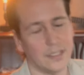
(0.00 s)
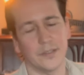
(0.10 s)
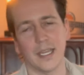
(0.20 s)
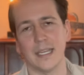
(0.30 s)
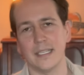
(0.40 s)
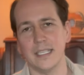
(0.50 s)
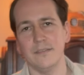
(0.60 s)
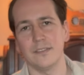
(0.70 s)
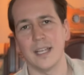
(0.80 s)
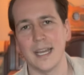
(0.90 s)
Okay,
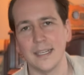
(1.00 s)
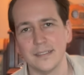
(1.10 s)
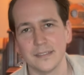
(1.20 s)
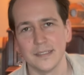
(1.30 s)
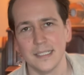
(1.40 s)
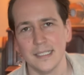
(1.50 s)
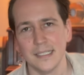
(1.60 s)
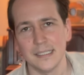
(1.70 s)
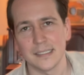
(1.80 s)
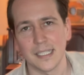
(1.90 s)
E flat
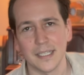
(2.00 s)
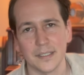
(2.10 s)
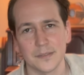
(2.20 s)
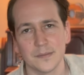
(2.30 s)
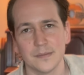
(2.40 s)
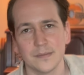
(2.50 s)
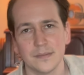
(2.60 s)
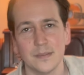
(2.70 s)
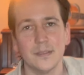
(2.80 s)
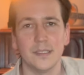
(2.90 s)
is like
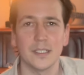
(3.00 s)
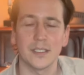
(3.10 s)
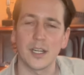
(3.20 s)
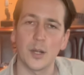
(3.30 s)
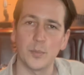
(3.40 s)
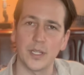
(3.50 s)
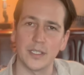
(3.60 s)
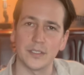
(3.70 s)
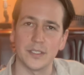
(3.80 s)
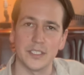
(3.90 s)
the guitar
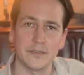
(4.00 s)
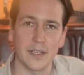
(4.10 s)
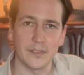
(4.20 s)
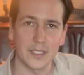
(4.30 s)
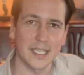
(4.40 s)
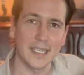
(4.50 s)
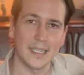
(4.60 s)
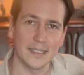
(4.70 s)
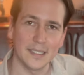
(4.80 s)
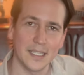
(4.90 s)
player's least favorite
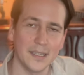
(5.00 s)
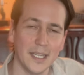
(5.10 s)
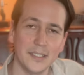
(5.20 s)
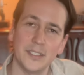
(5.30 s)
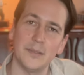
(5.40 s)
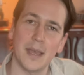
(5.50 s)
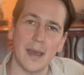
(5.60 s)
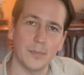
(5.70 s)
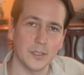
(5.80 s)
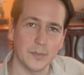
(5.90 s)
key, unless you
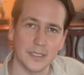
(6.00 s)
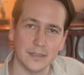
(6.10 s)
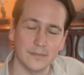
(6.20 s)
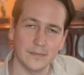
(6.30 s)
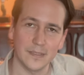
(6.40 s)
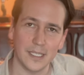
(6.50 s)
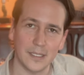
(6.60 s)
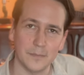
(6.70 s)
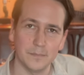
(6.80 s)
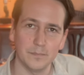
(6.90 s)
happen to be
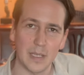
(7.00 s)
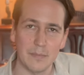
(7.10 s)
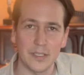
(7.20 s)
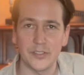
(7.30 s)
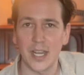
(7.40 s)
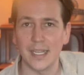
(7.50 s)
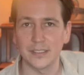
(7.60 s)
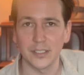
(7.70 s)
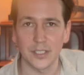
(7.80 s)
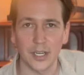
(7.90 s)
maybe a
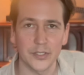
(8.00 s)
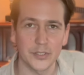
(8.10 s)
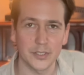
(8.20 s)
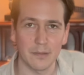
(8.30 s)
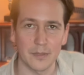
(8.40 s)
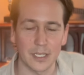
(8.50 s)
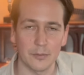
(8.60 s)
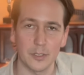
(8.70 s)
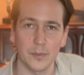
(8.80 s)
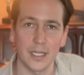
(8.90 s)
jazz guitarist or something
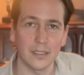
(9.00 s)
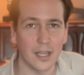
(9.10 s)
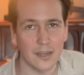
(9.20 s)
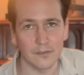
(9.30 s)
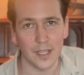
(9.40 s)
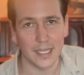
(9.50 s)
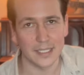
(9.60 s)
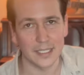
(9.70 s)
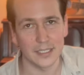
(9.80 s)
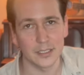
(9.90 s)
where you play in a lot of
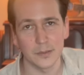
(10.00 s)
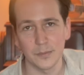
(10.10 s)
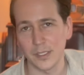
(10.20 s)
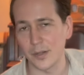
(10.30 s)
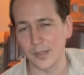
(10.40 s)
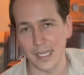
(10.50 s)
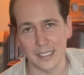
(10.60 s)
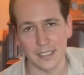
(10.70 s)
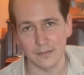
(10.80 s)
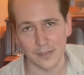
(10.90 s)
flat keys. We don't
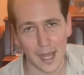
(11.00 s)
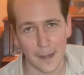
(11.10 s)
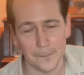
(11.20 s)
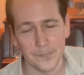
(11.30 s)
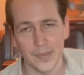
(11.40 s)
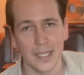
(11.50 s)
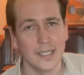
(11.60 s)
like E flat.